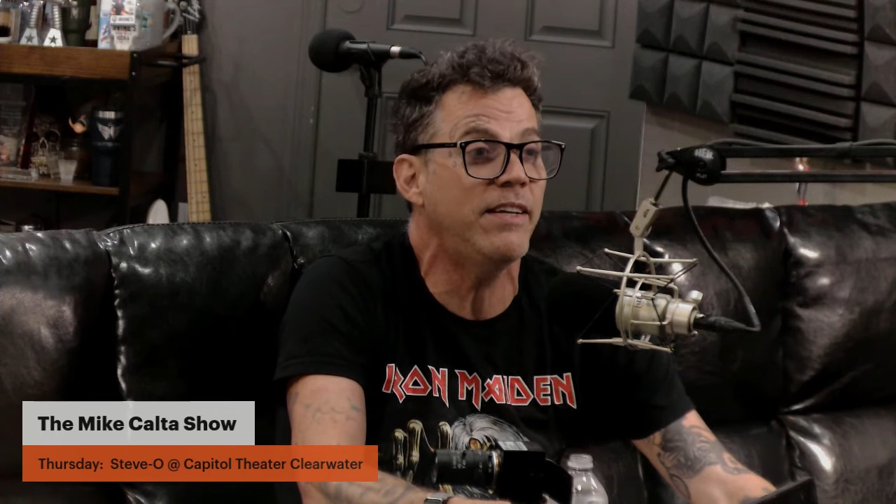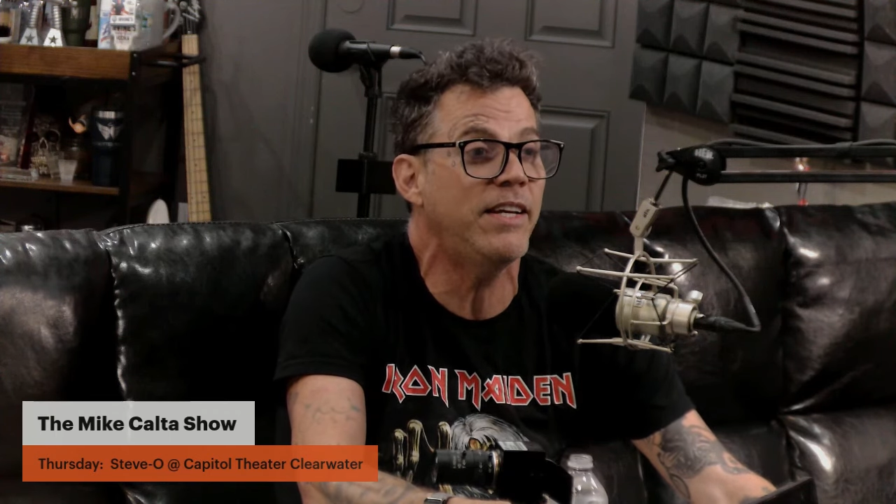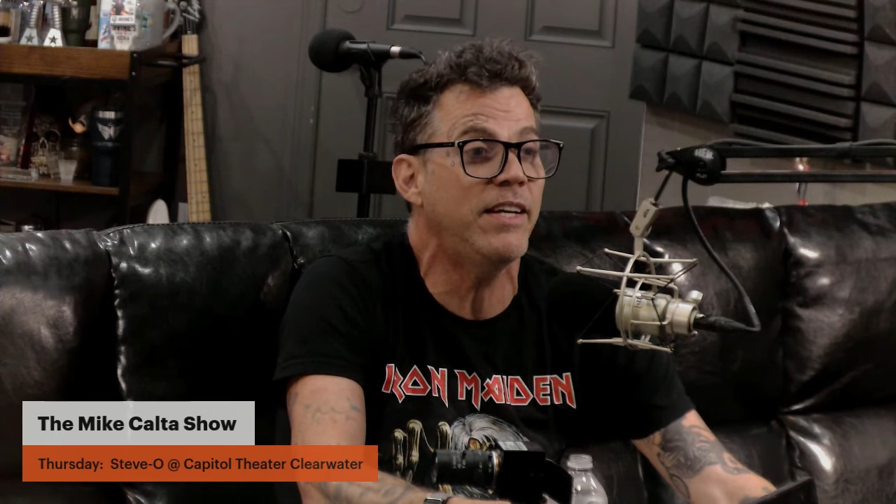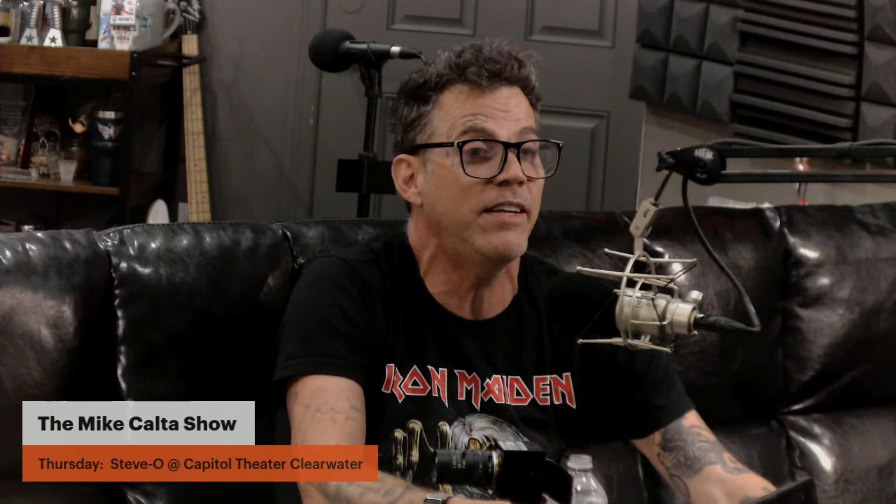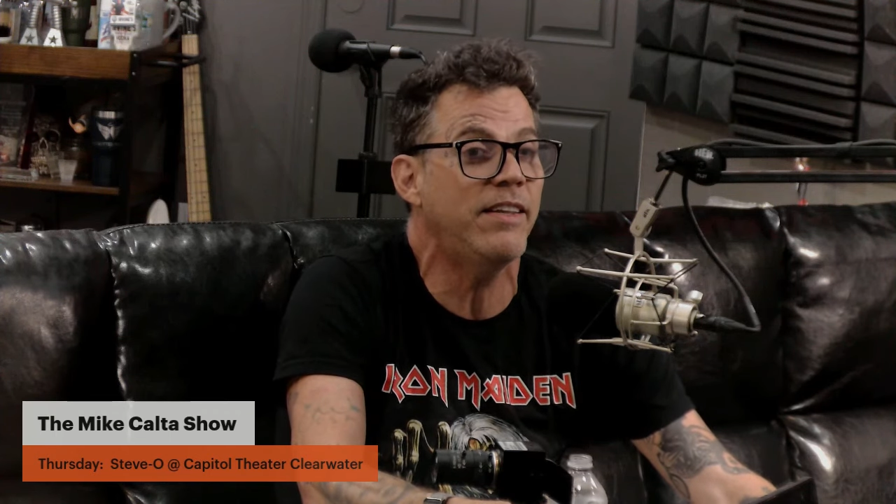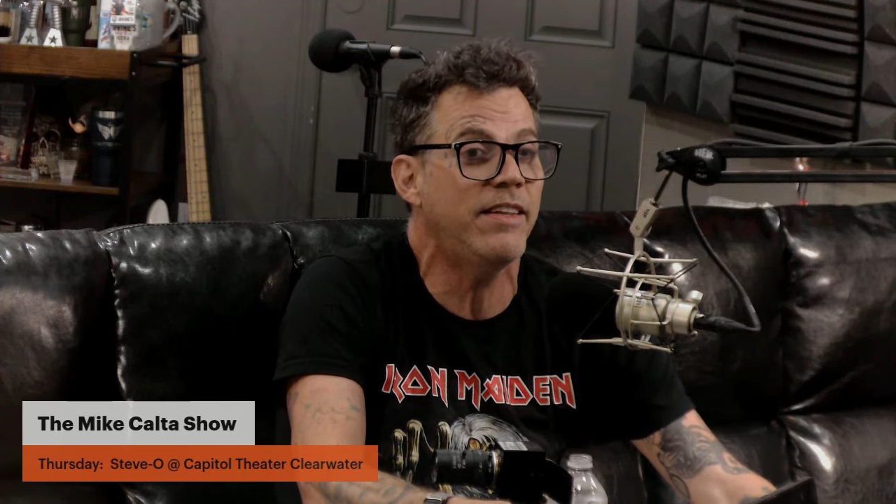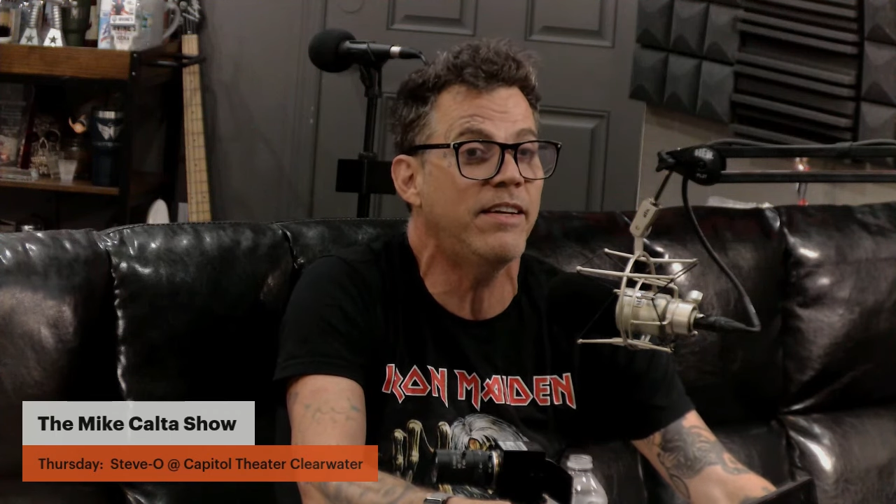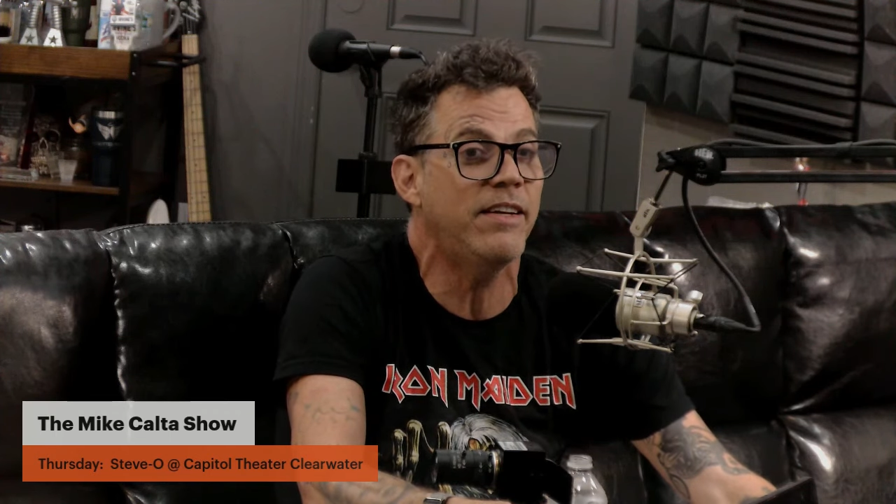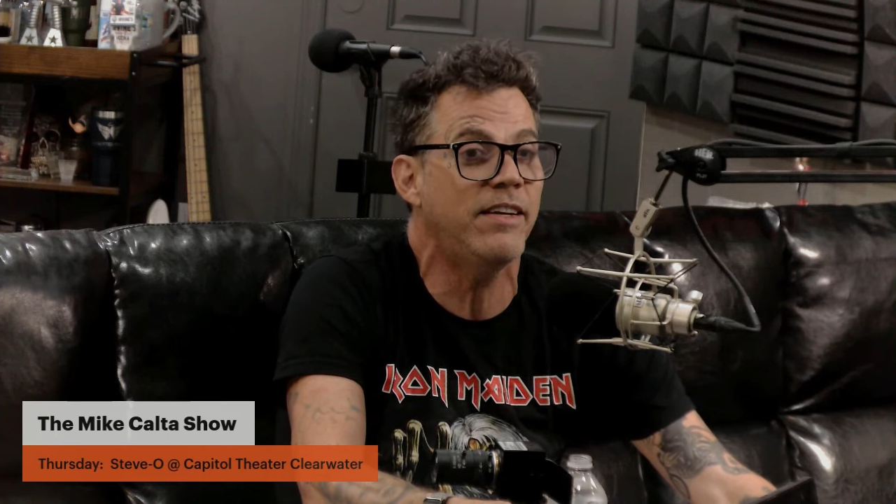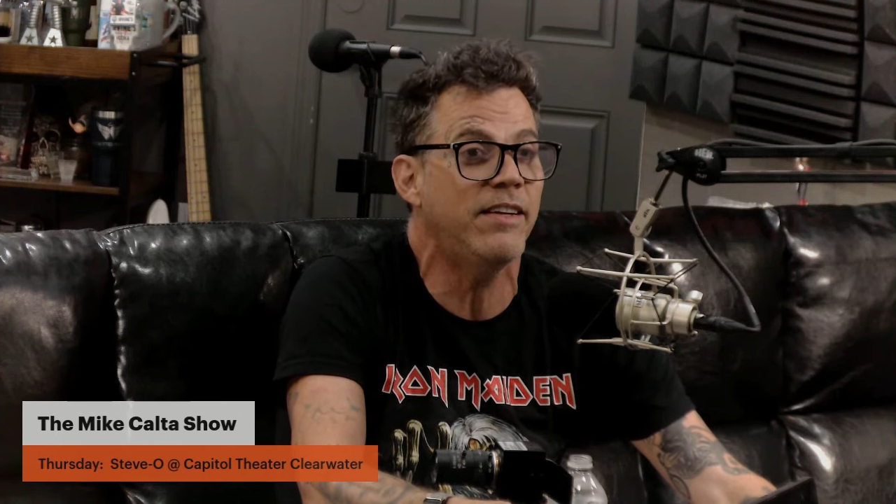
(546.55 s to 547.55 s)

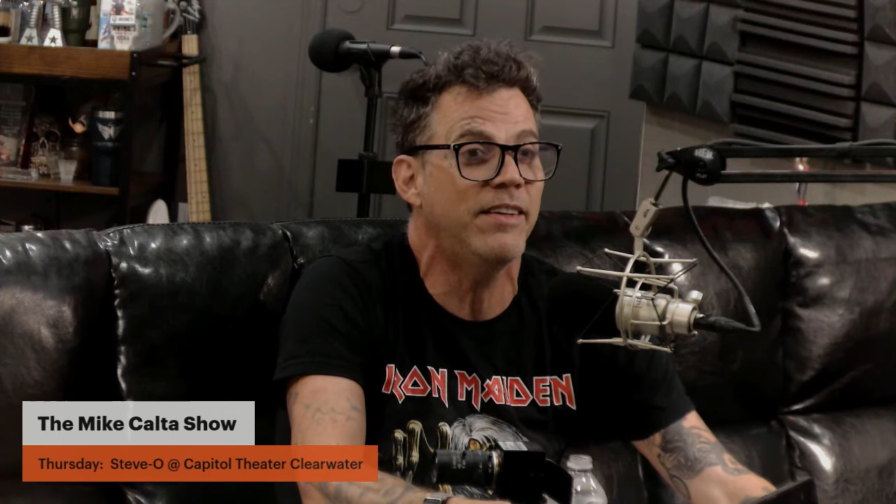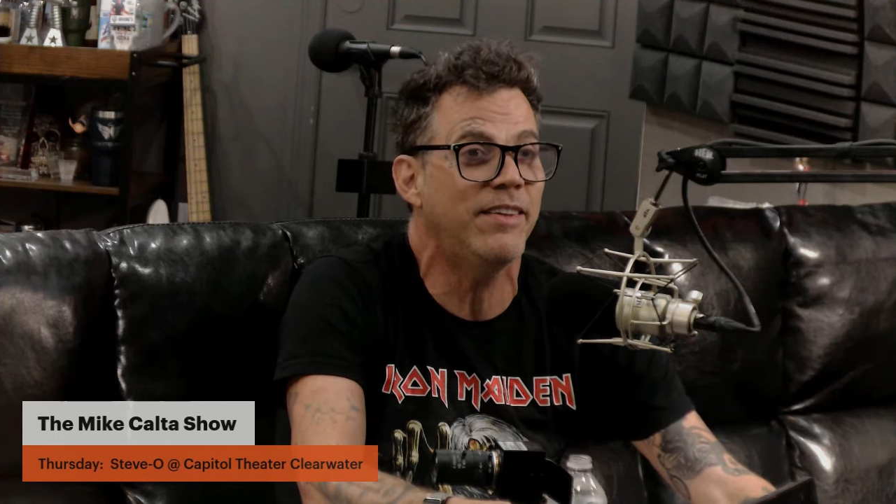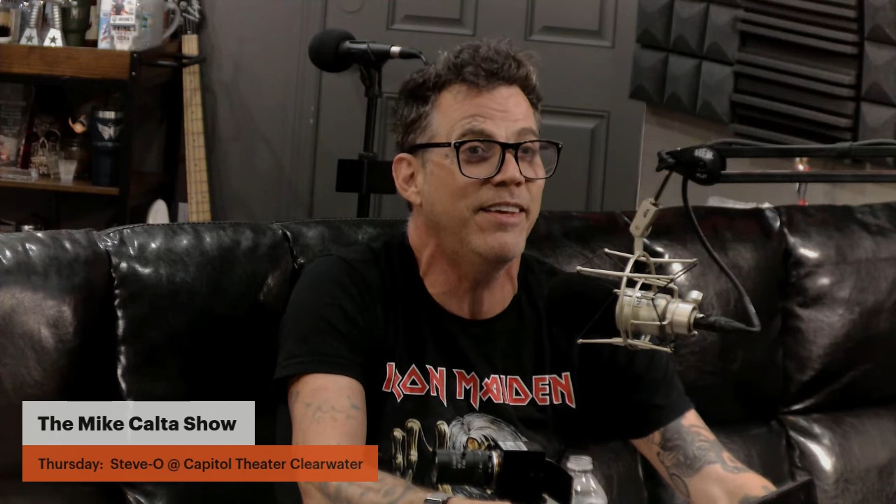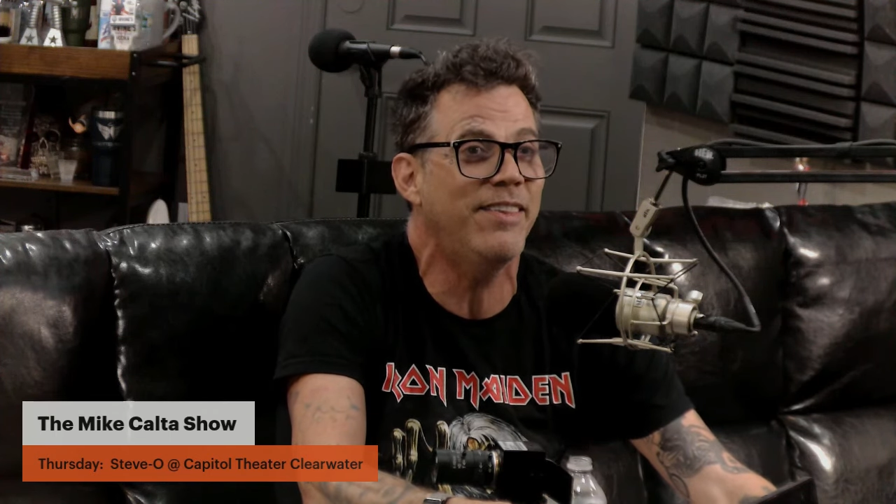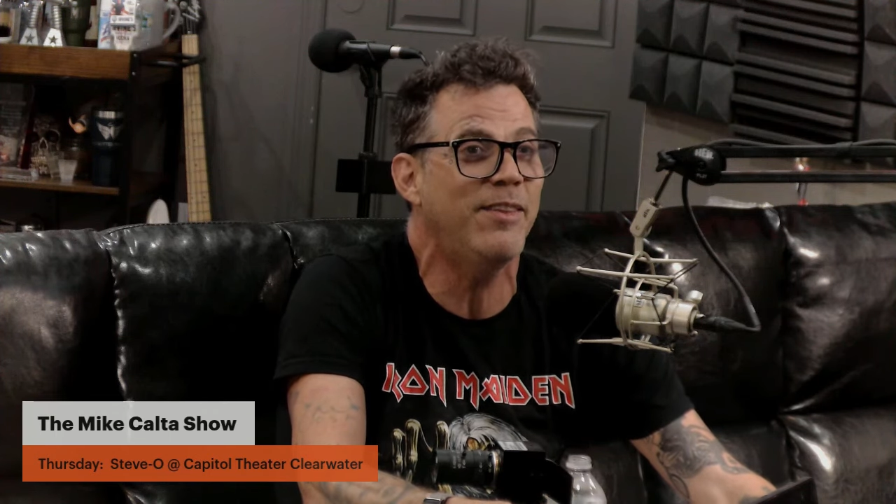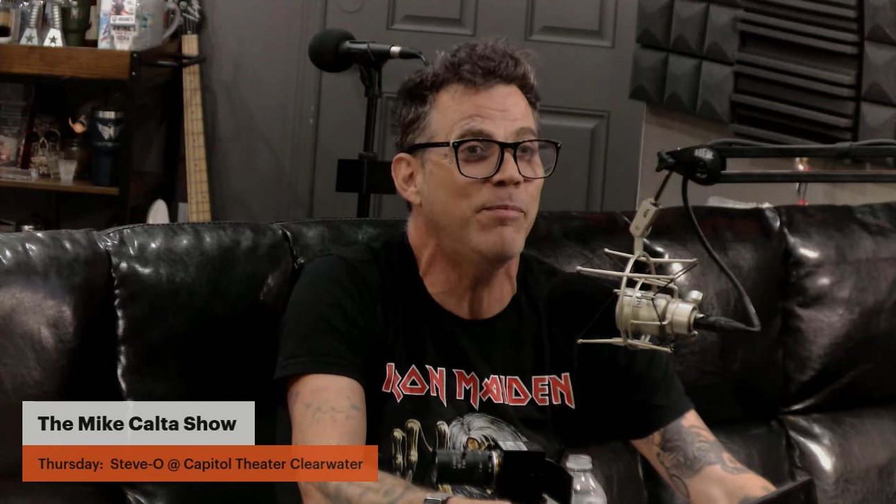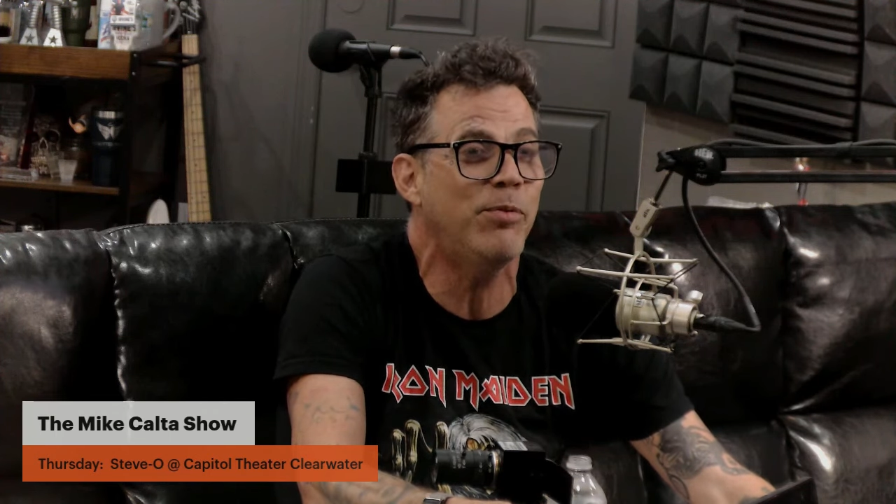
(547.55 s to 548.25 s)
the